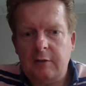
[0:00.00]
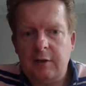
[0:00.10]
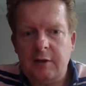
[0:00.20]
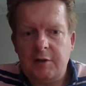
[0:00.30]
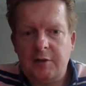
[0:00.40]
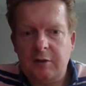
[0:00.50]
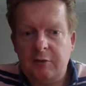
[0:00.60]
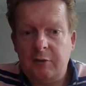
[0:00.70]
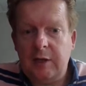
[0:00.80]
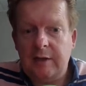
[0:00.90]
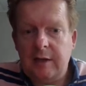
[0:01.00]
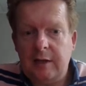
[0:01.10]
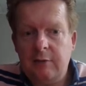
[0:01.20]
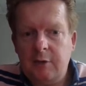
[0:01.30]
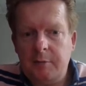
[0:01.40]
class to get the
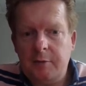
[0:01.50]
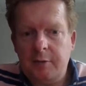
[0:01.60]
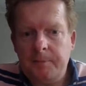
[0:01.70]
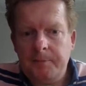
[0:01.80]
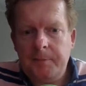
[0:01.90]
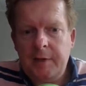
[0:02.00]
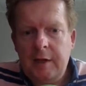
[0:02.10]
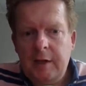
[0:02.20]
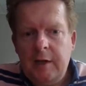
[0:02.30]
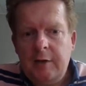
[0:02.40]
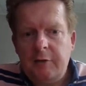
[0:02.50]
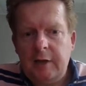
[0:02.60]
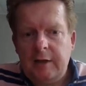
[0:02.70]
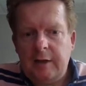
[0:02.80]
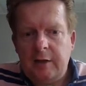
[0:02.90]
account number, to
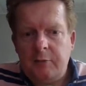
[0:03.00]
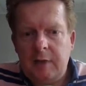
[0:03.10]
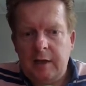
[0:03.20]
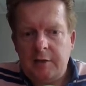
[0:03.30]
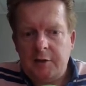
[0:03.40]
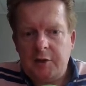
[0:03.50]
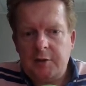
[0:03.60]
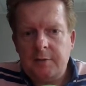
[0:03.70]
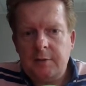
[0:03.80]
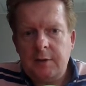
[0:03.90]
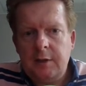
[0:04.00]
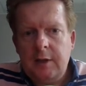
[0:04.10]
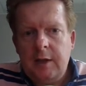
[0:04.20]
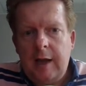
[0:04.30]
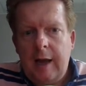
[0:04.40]
get the account balance.
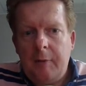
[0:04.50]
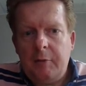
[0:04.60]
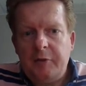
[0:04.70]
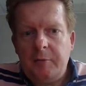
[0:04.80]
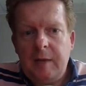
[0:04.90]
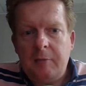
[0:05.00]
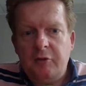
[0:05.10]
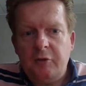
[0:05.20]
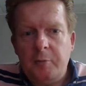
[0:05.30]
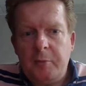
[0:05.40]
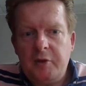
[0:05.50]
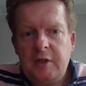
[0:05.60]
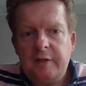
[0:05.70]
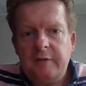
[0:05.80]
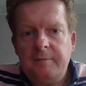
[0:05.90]
I want to be able to
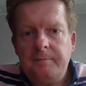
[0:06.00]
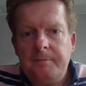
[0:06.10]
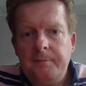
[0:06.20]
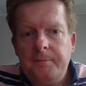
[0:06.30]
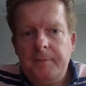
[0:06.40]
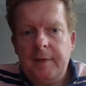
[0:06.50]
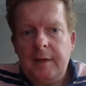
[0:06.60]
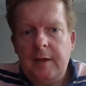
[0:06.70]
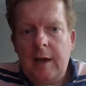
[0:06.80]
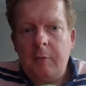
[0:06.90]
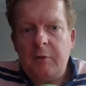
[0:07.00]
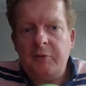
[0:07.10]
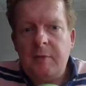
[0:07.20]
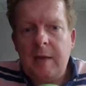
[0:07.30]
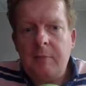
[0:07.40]
deposit. I want
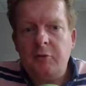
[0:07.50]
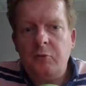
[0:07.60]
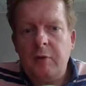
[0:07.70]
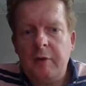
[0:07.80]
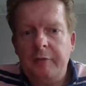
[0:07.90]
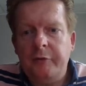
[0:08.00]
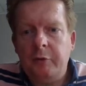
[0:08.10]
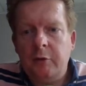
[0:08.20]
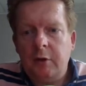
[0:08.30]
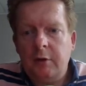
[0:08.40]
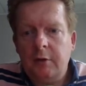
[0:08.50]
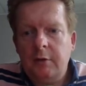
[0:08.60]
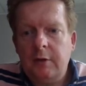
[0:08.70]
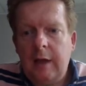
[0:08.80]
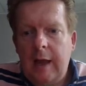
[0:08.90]
to be able to withdraw.
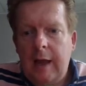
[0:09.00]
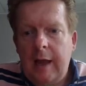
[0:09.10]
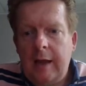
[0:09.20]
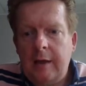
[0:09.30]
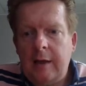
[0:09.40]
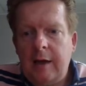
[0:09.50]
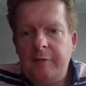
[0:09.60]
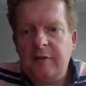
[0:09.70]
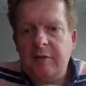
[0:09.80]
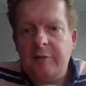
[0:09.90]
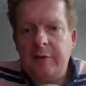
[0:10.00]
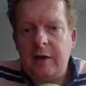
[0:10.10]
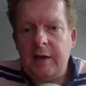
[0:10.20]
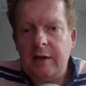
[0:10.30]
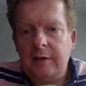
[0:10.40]
And I've
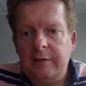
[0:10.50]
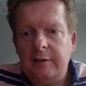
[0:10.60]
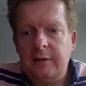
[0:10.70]
defined